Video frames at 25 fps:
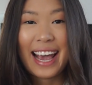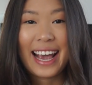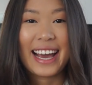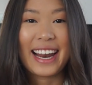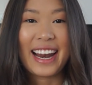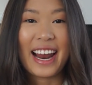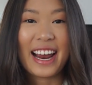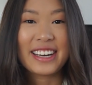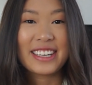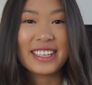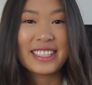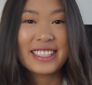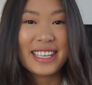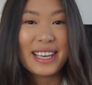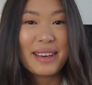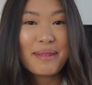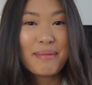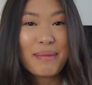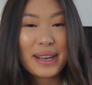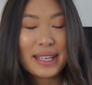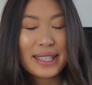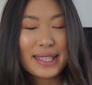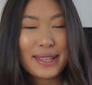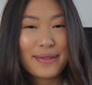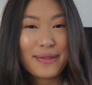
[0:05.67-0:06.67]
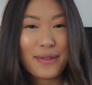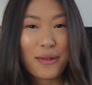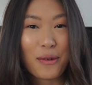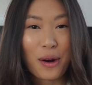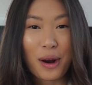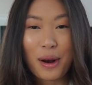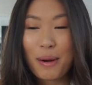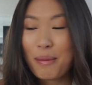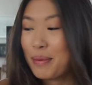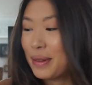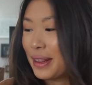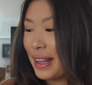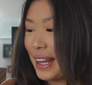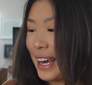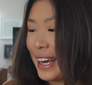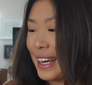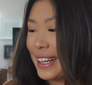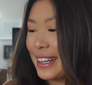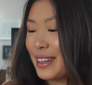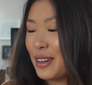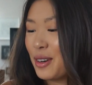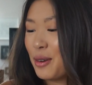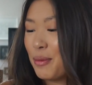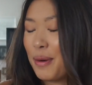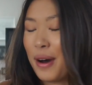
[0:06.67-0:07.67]
and I just keep my Sephora
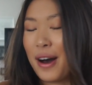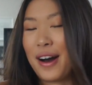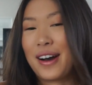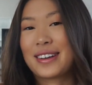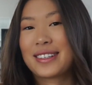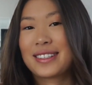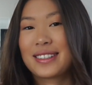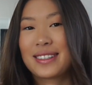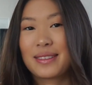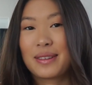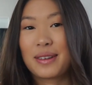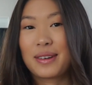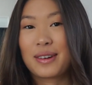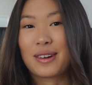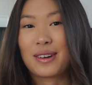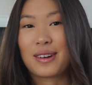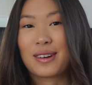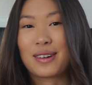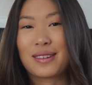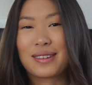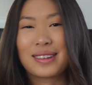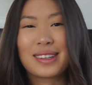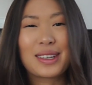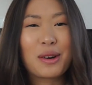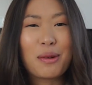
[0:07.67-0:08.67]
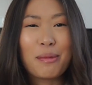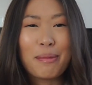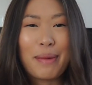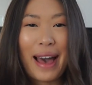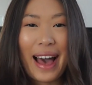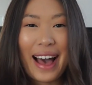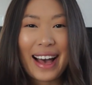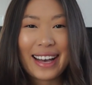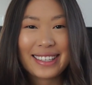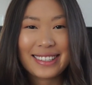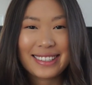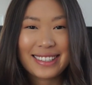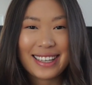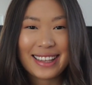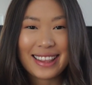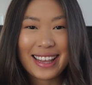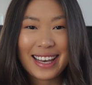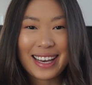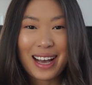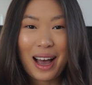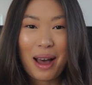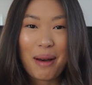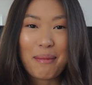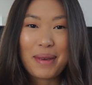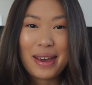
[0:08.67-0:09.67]
Play little box or little bags that
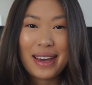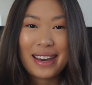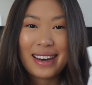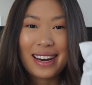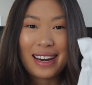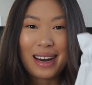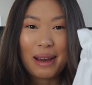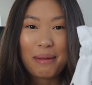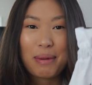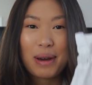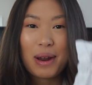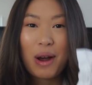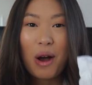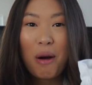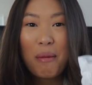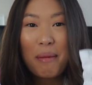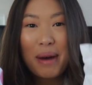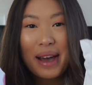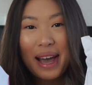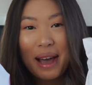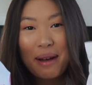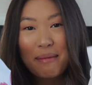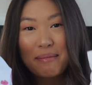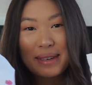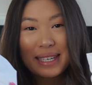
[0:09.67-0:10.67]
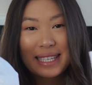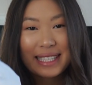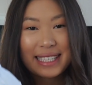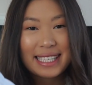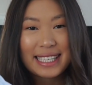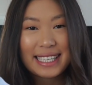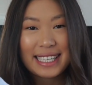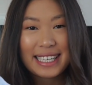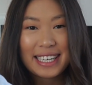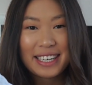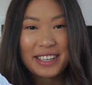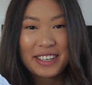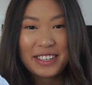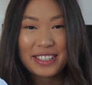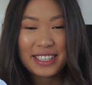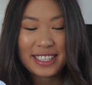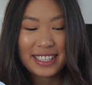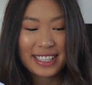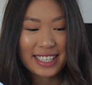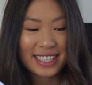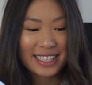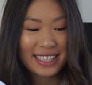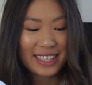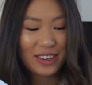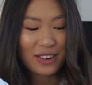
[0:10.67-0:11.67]
they come in, and I put all my empties in here
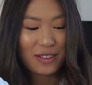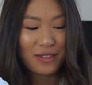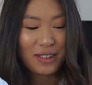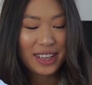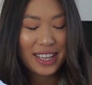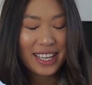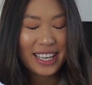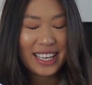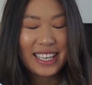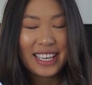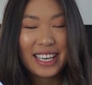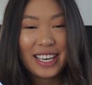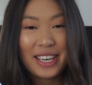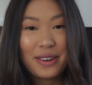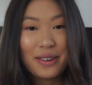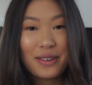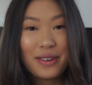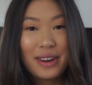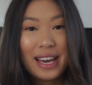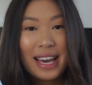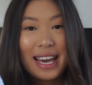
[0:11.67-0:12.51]
just because they're really cute.